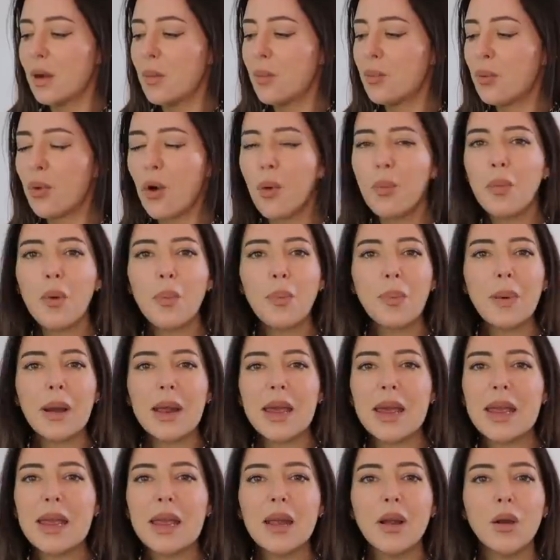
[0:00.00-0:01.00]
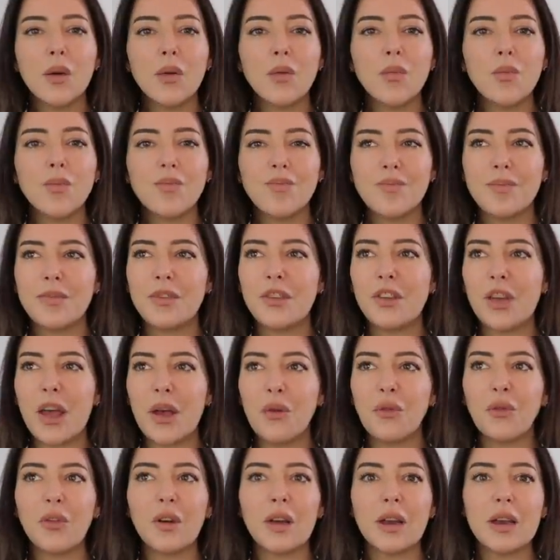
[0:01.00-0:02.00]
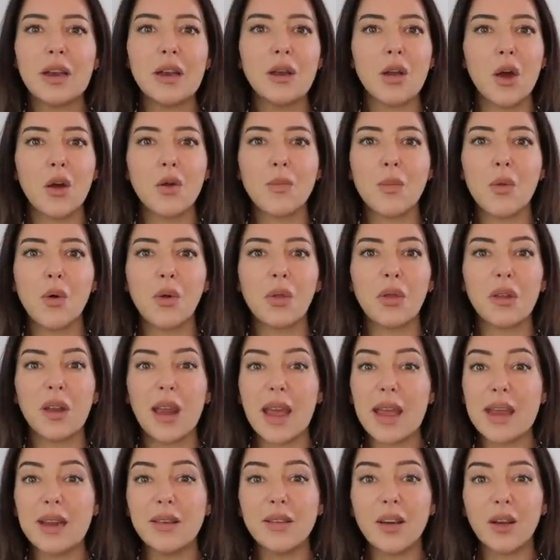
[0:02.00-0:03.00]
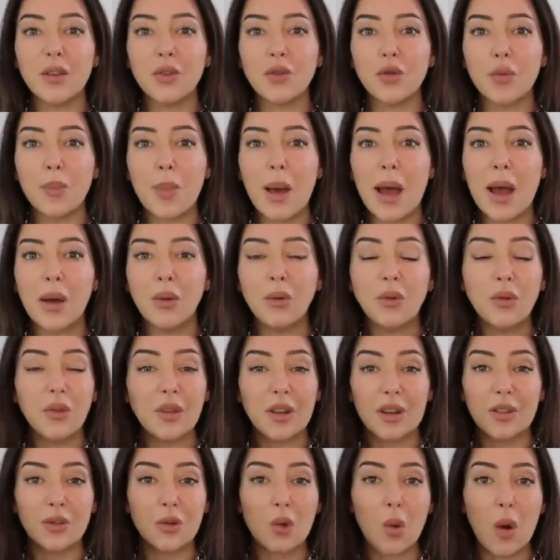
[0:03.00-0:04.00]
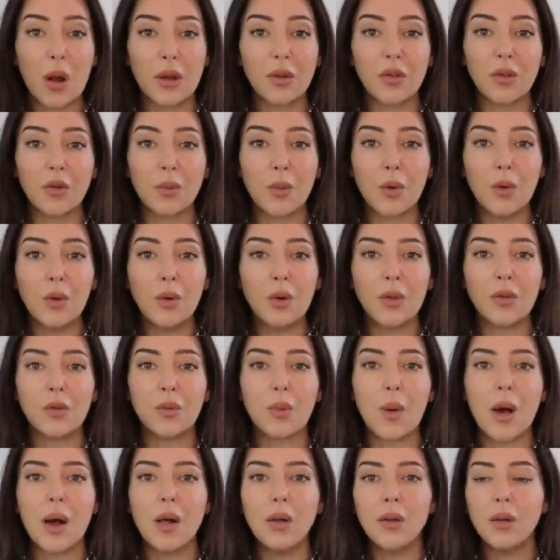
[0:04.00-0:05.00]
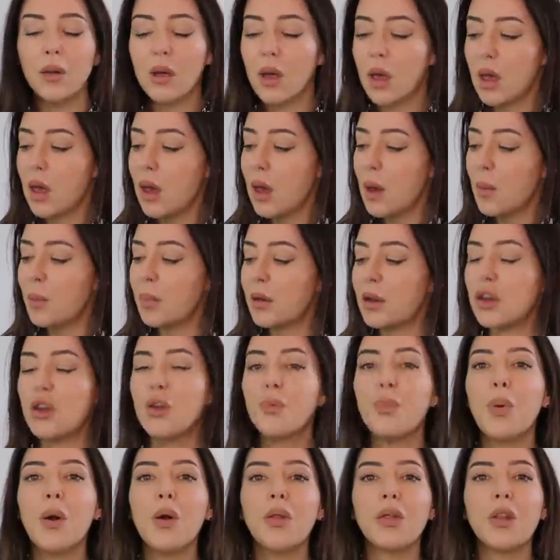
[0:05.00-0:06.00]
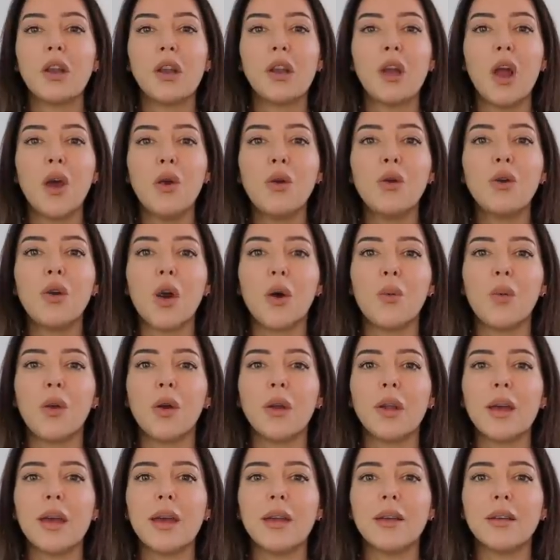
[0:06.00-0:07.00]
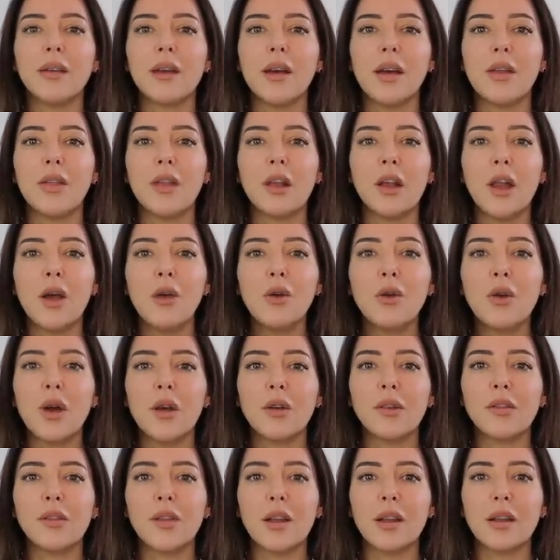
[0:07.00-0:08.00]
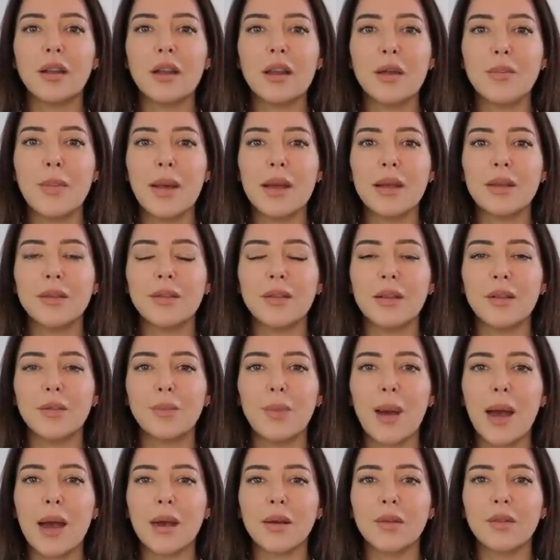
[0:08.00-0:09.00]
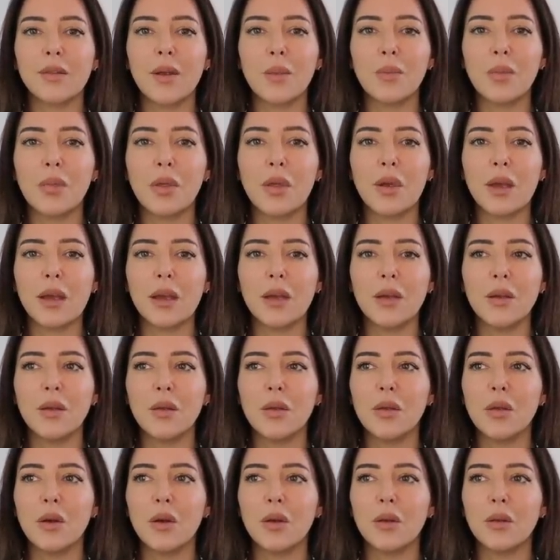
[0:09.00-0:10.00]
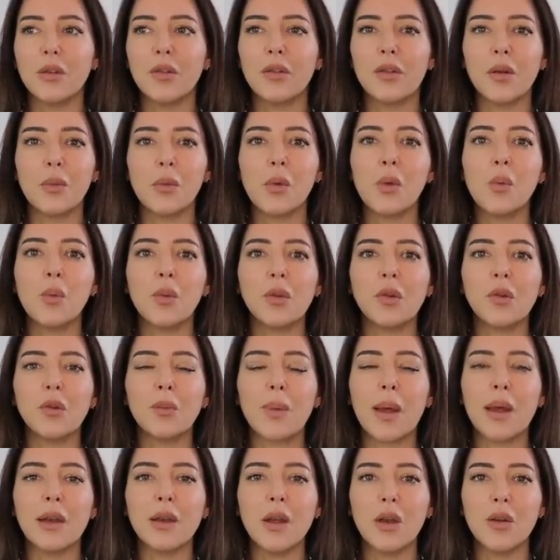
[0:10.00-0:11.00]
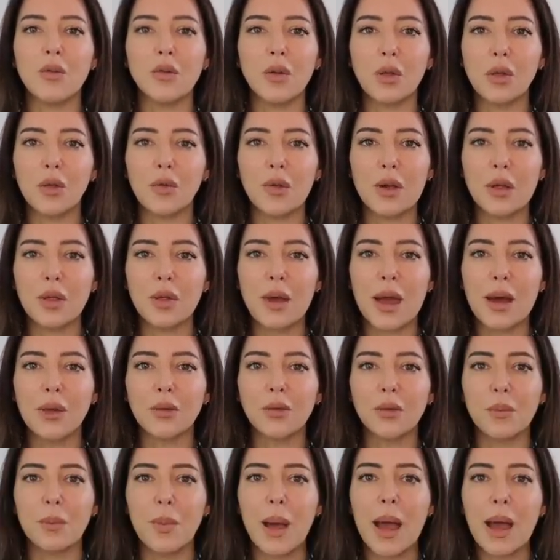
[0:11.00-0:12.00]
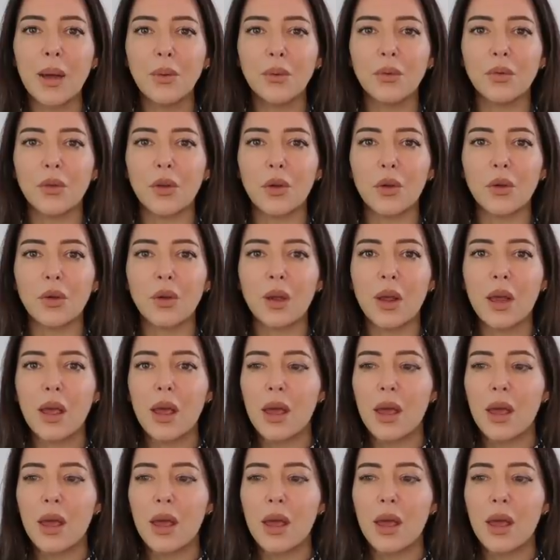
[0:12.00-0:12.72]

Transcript: Probably, definitely no more than eight hundred pounds, it's quite small as well, but you put the logo on it, and the logo suddenly makes this bag something that someone would spend over three thousand pounds on.